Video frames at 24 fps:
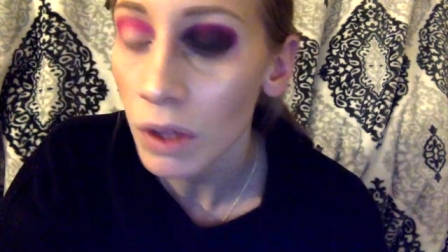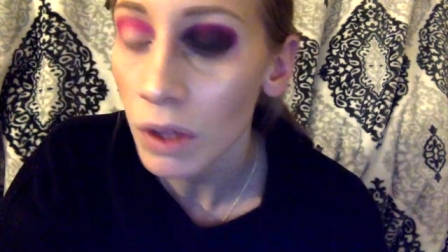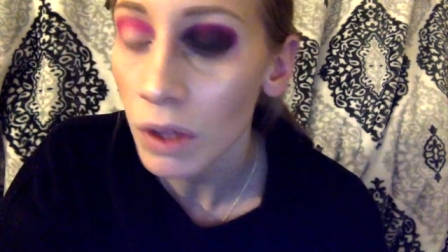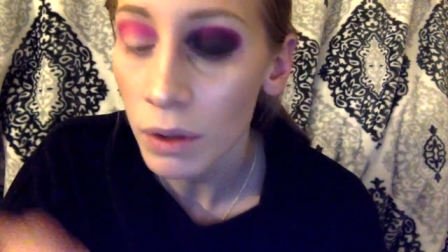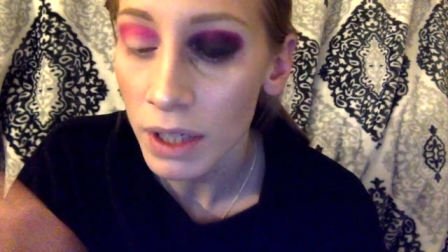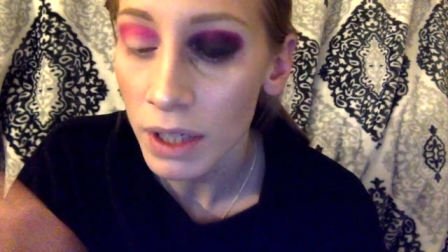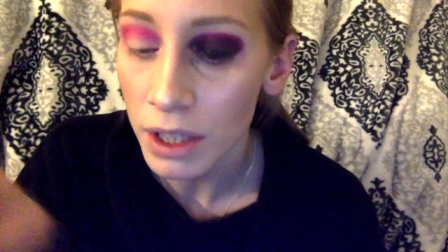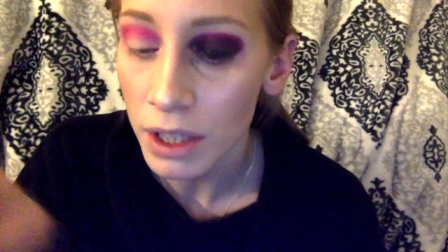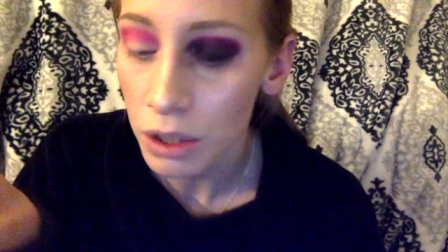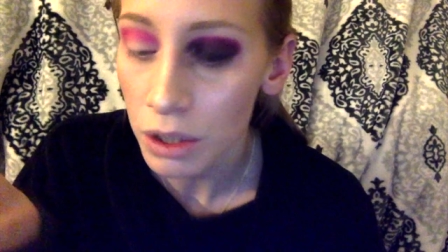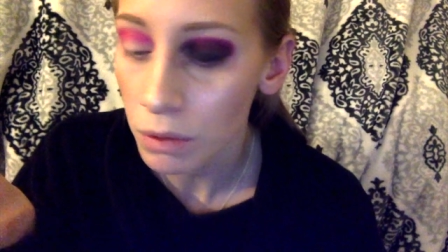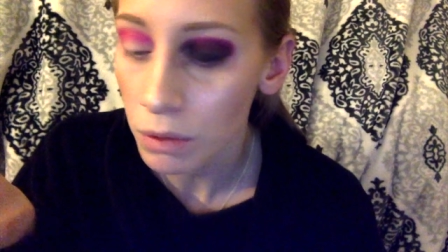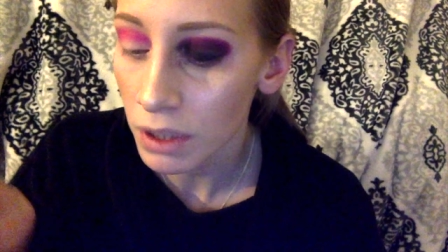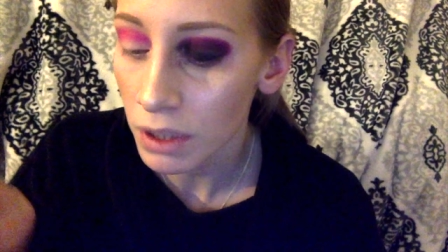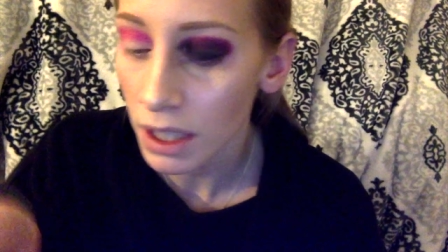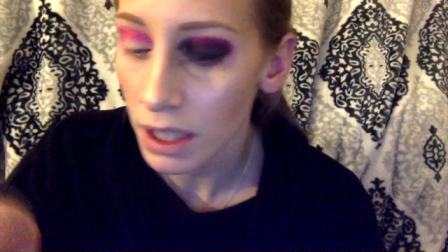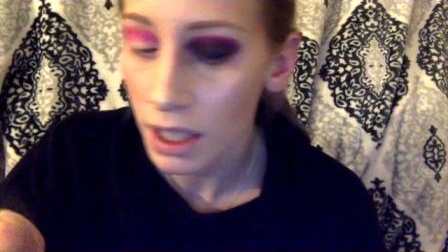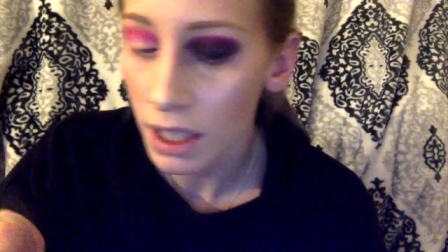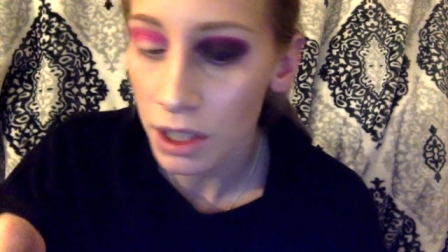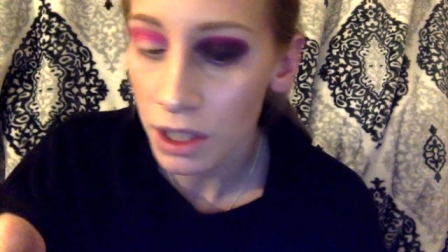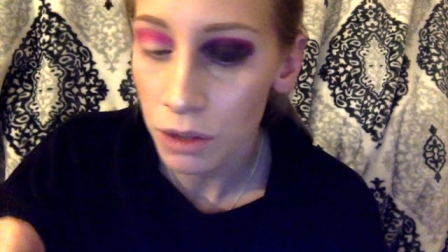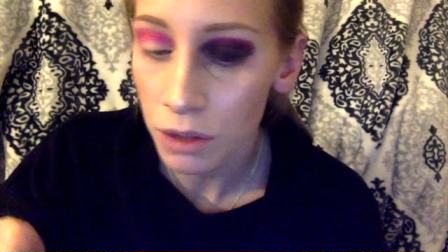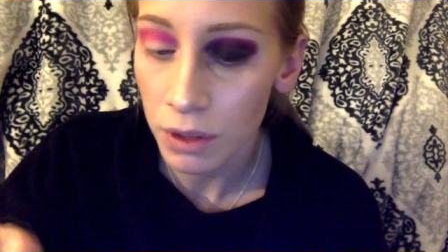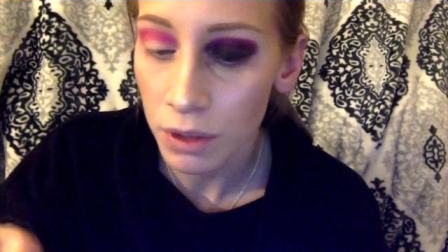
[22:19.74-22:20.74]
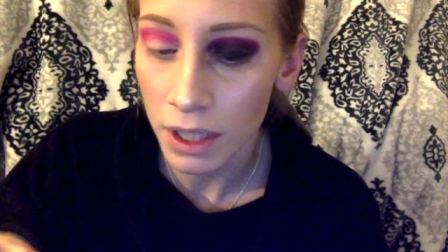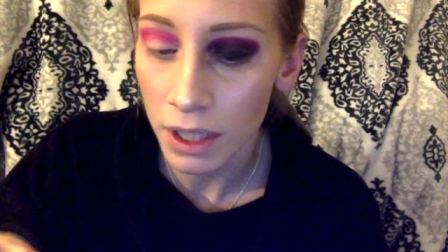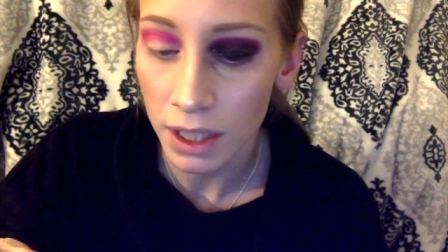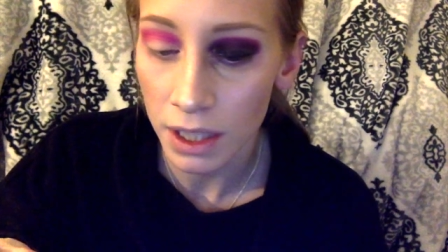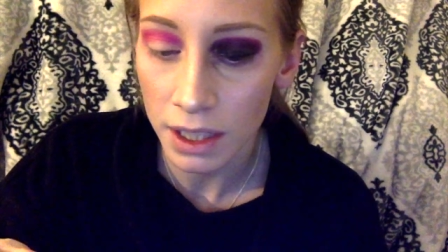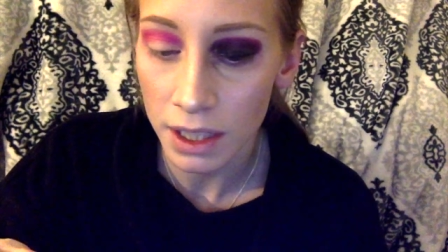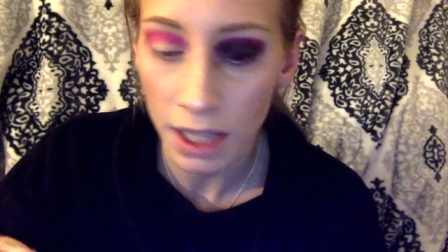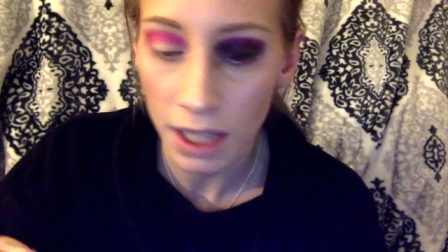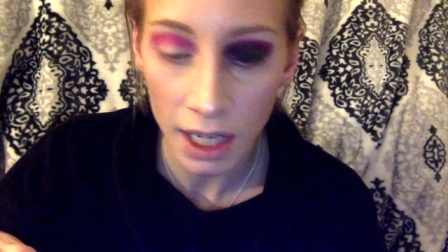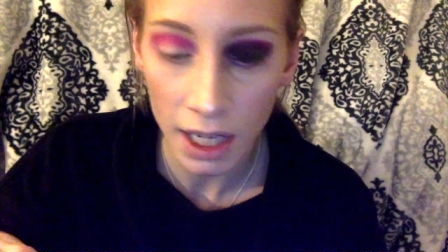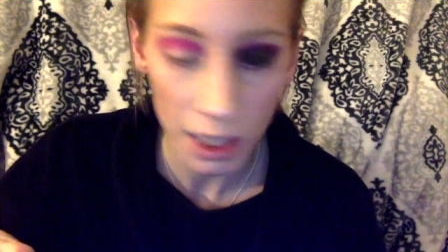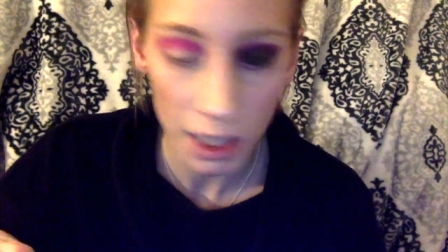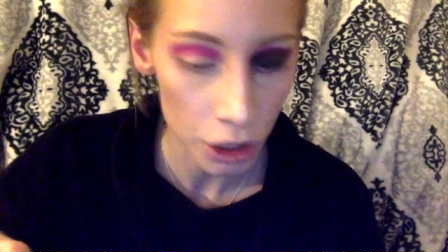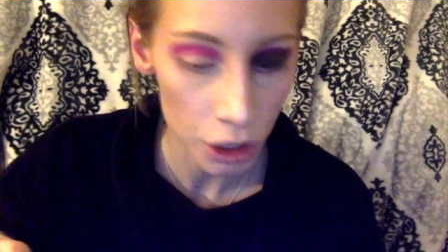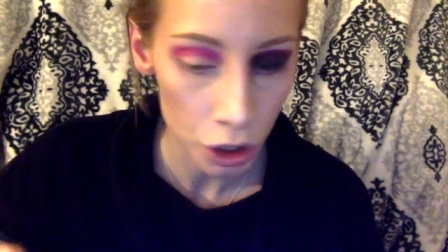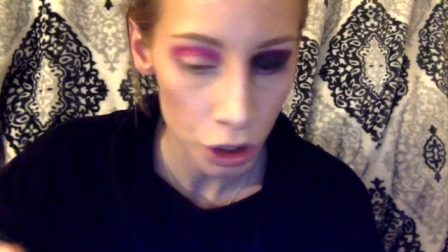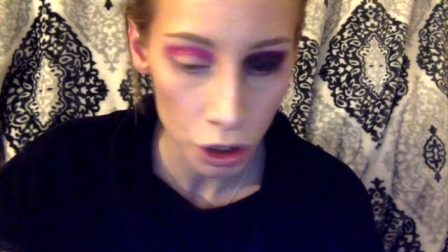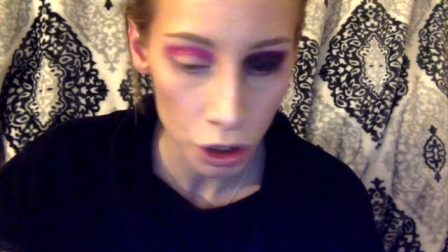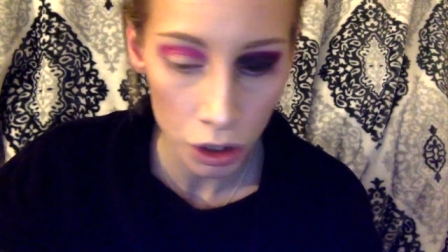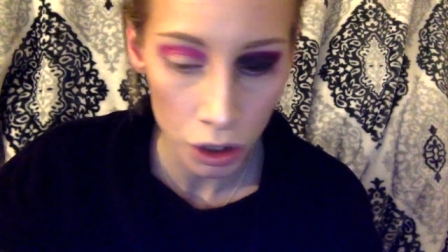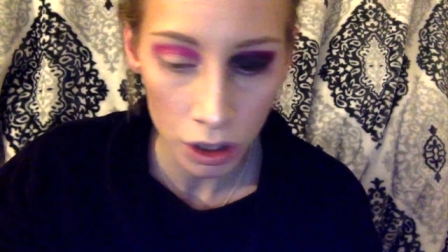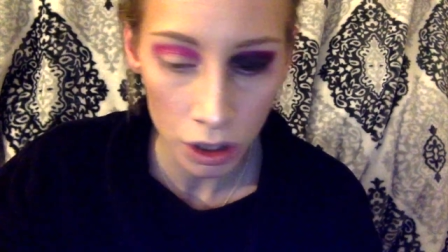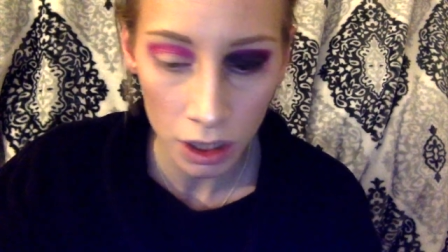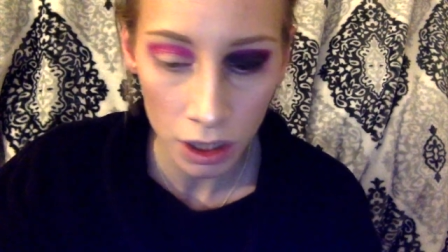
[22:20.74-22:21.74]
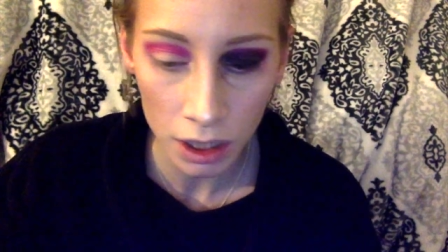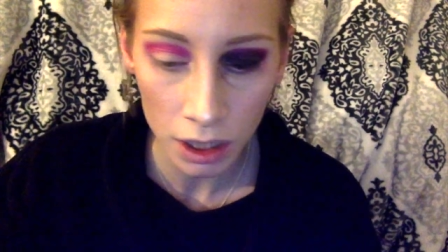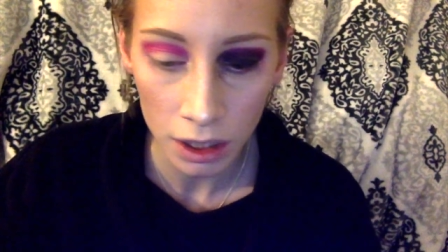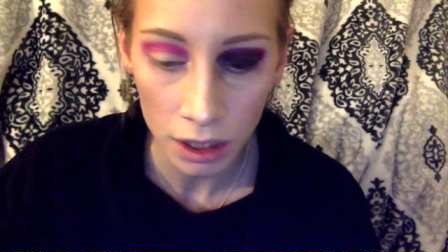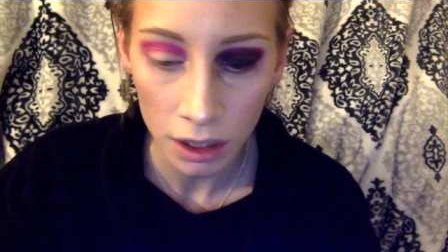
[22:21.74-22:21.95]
Okay, so what did I do next? I took